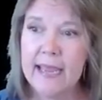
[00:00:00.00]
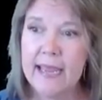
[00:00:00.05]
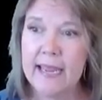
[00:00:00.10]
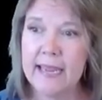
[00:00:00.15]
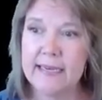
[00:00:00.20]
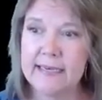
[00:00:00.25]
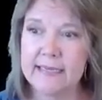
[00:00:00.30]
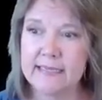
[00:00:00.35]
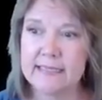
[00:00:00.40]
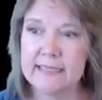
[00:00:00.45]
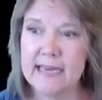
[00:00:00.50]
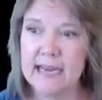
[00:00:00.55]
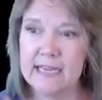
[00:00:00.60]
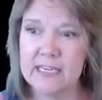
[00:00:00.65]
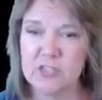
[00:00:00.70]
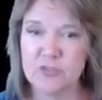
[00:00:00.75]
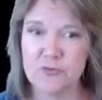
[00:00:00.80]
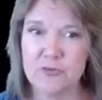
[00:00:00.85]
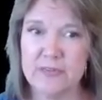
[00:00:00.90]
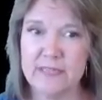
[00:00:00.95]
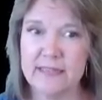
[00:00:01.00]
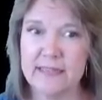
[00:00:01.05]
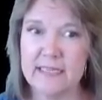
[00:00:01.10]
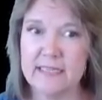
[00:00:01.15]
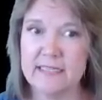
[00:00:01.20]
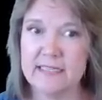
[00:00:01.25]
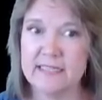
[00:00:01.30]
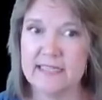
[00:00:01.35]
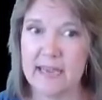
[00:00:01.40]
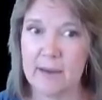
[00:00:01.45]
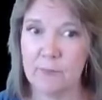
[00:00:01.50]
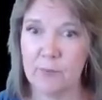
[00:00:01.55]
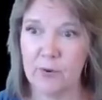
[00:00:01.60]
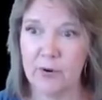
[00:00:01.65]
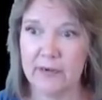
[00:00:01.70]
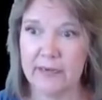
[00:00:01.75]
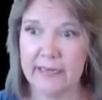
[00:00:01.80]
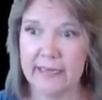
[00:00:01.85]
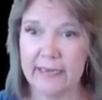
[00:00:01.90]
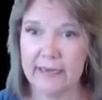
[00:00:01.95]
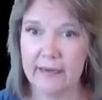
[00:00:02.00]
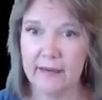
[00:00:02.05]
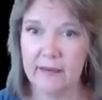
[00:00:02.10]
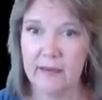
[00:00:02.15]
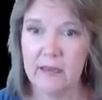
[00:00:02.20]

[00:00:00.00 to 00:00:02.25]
It does not treat these separately.